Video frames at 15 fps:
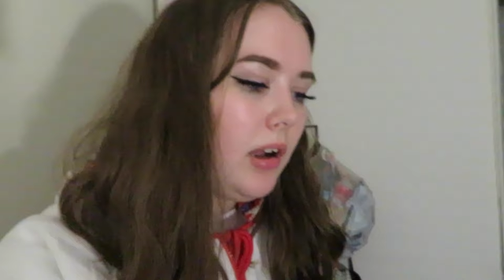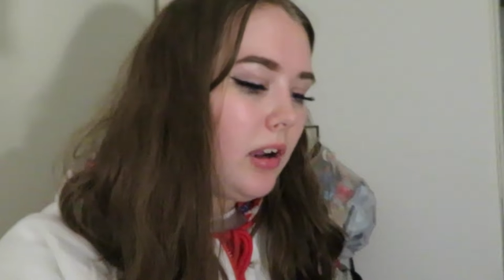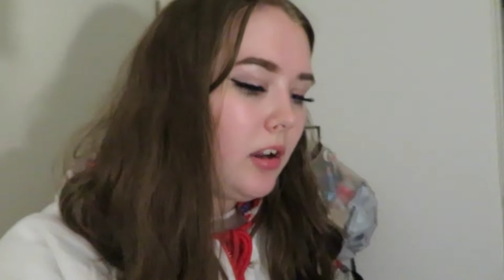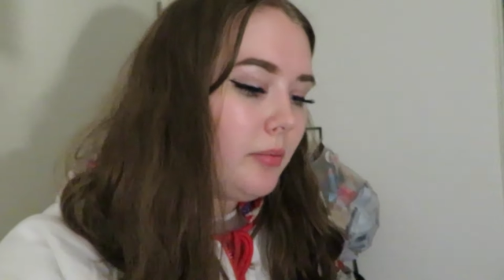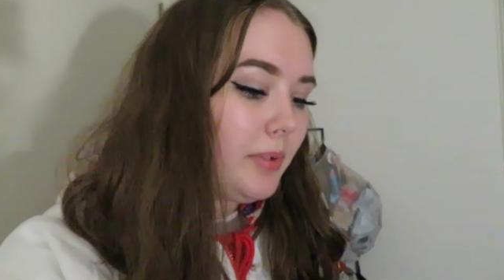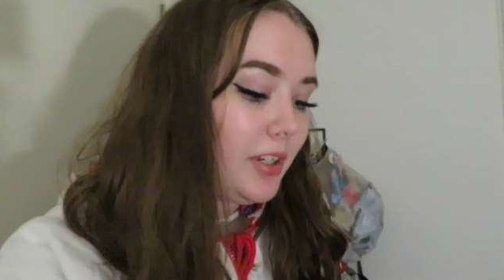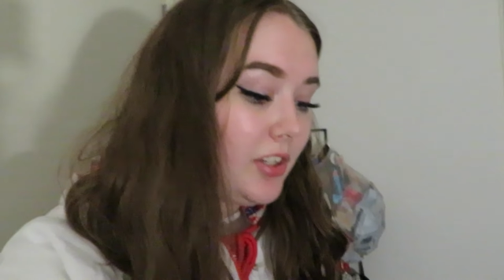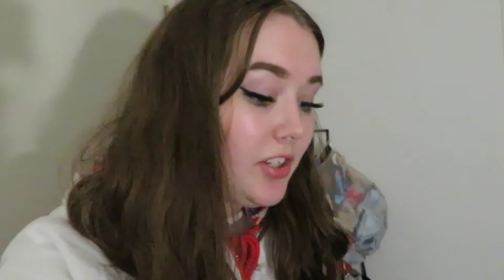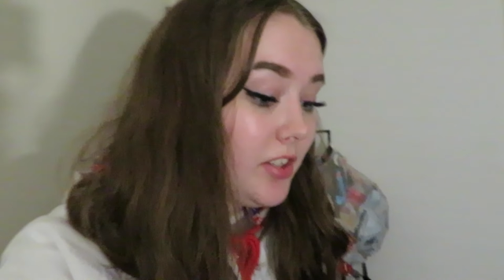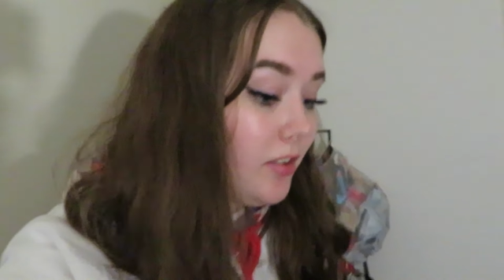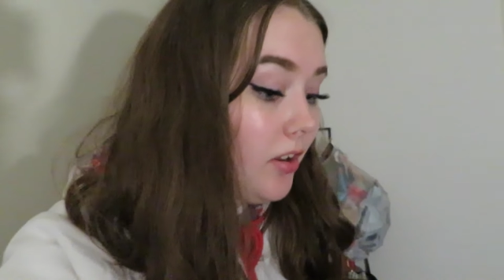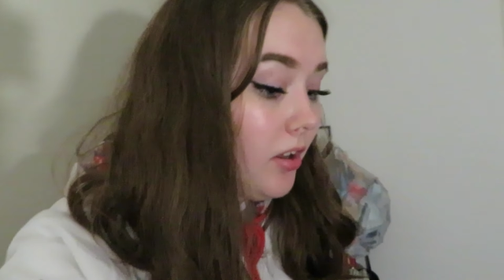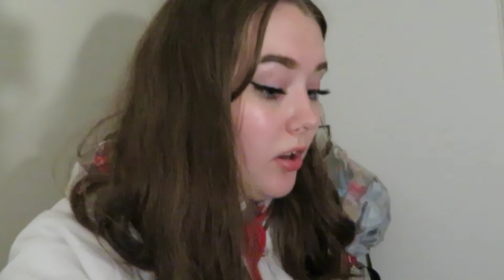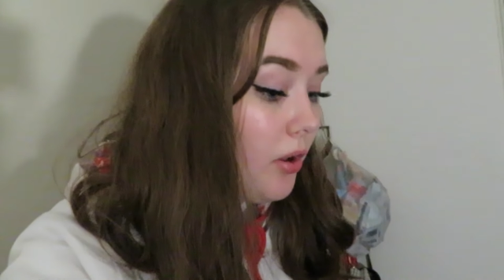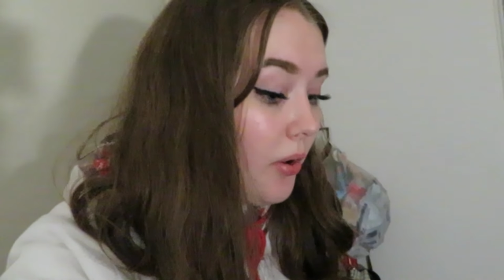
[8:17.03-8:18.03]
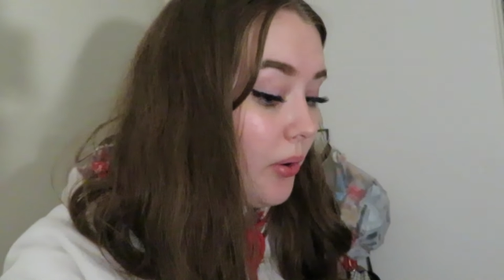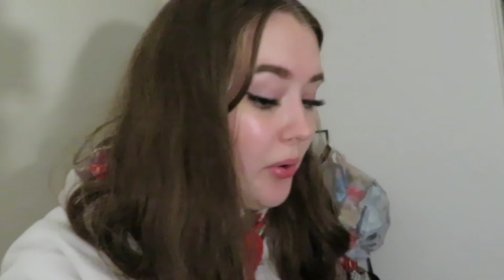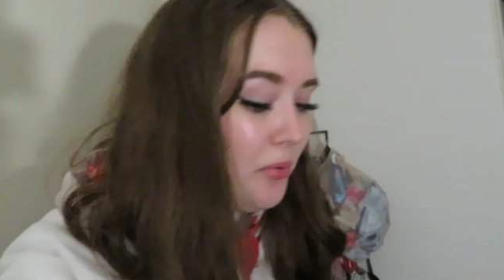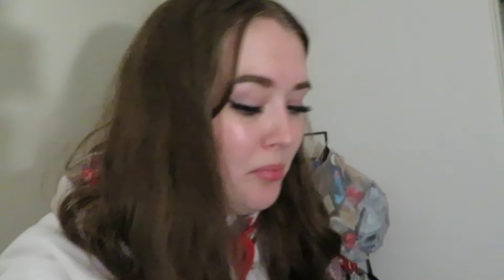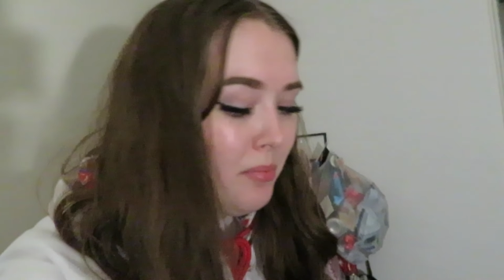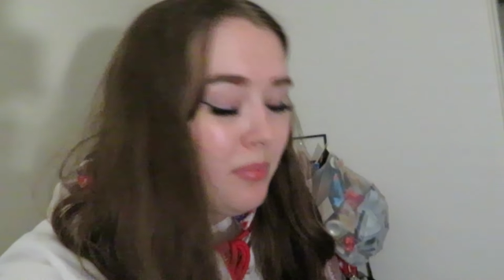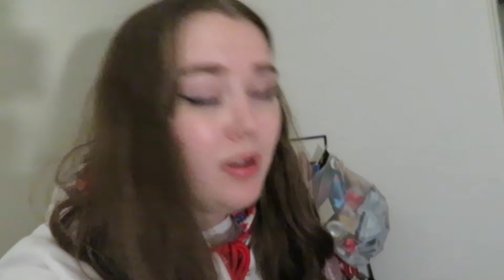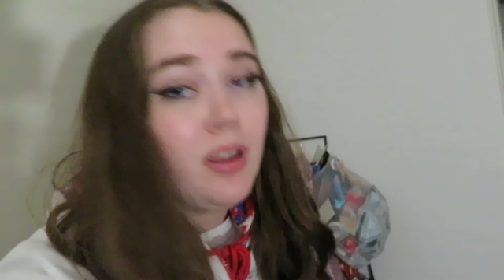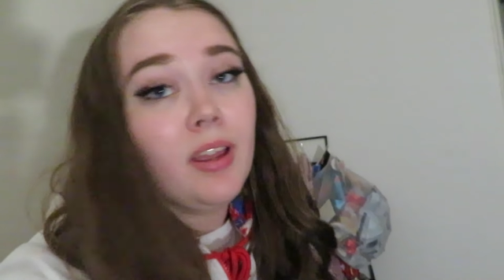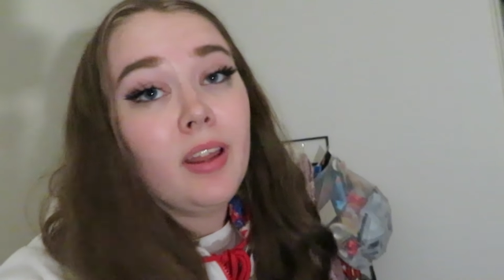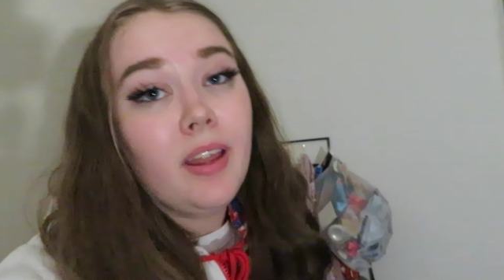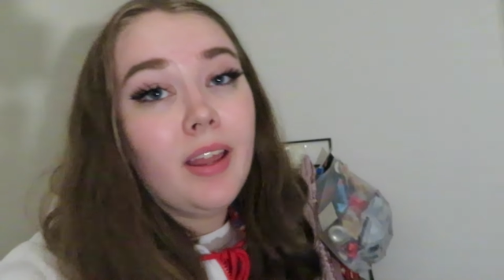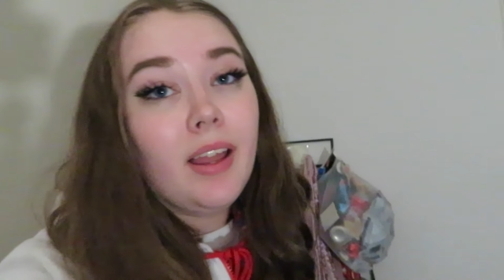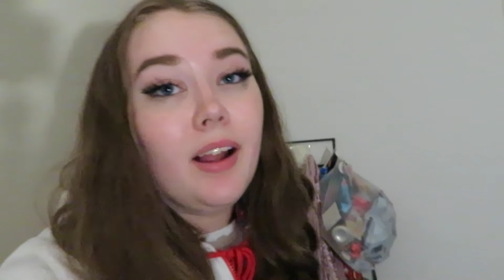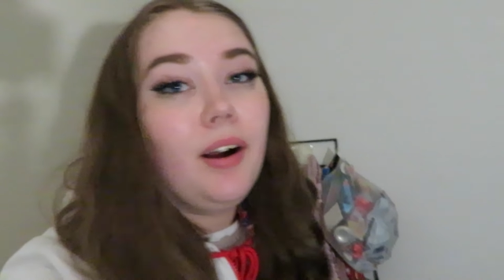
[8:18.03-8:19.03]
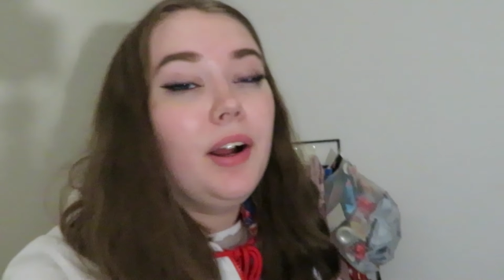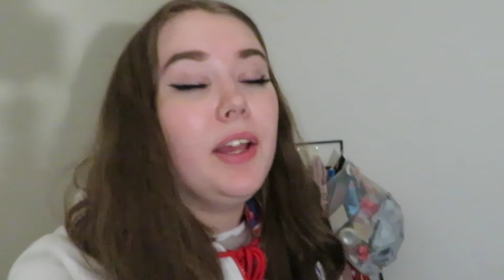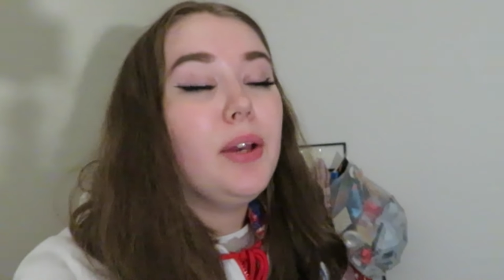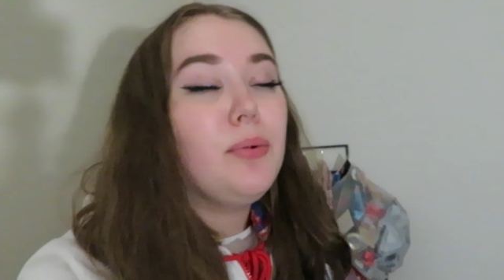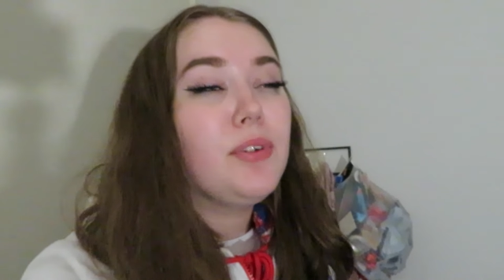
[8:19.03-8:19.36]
I just got home. It